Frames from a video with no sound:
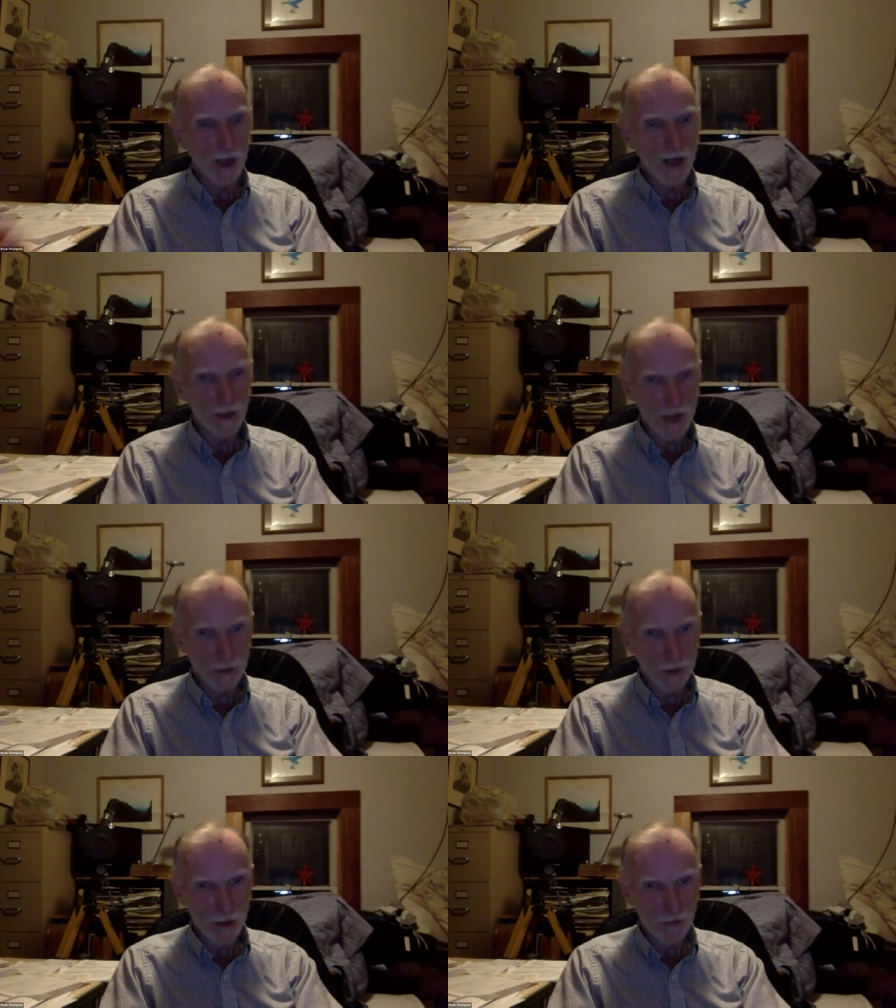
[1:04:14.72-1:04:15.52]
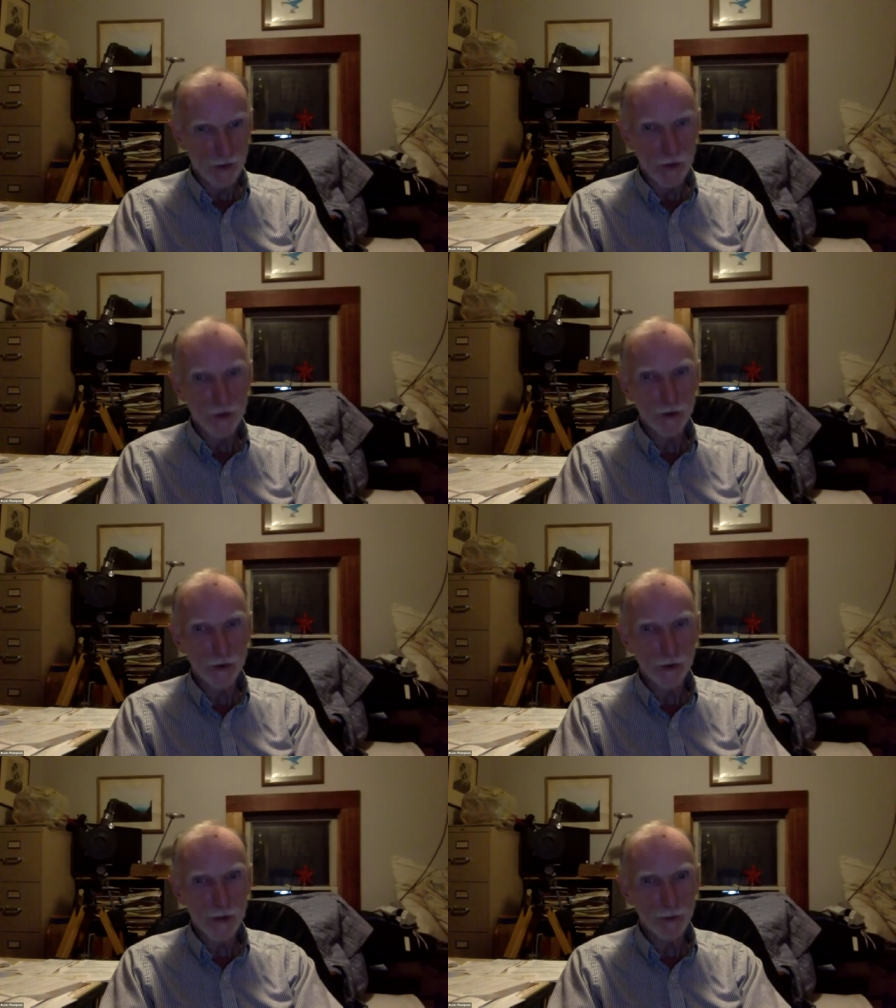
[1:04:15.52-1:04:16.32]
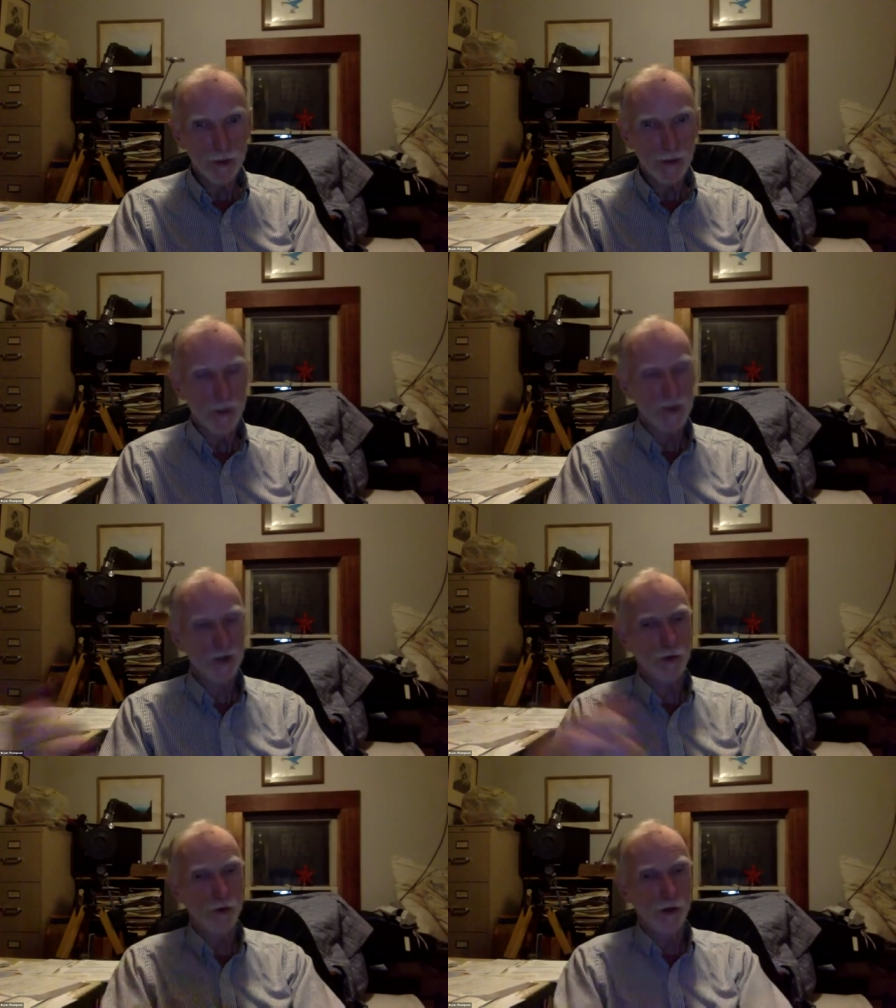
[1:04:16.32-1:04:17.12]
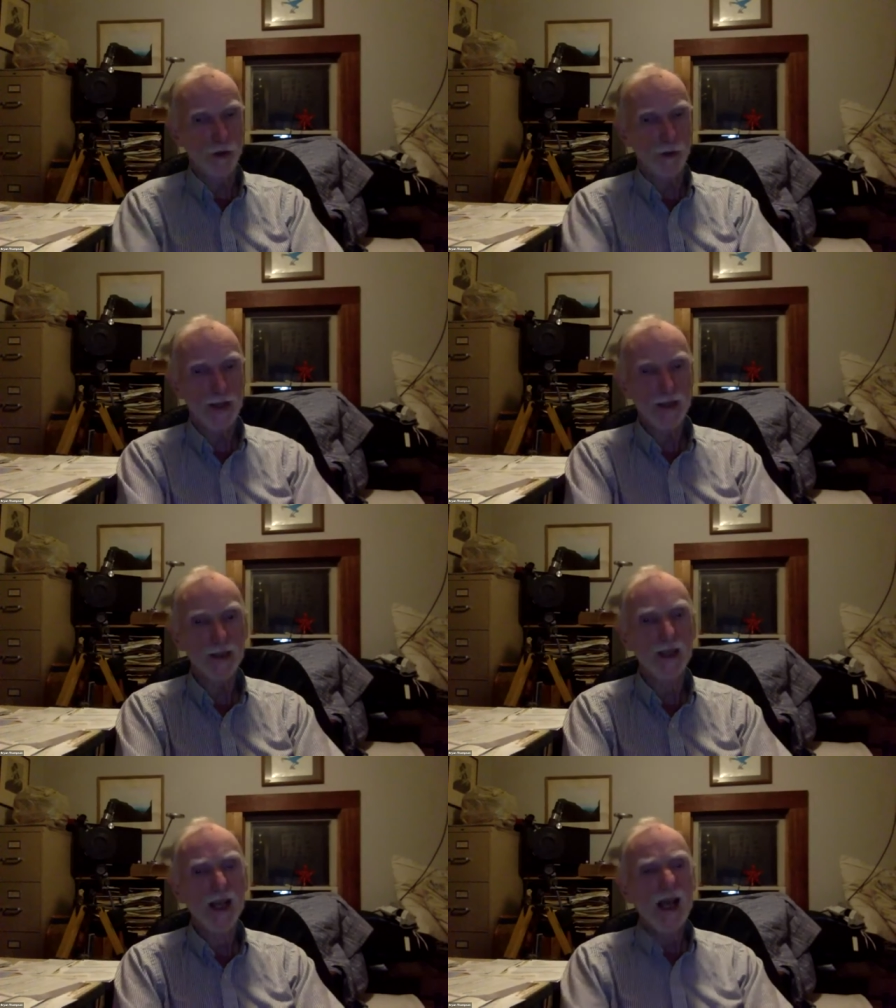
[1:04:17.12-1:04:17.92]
not allowed to have an attorney when they went to court or anything.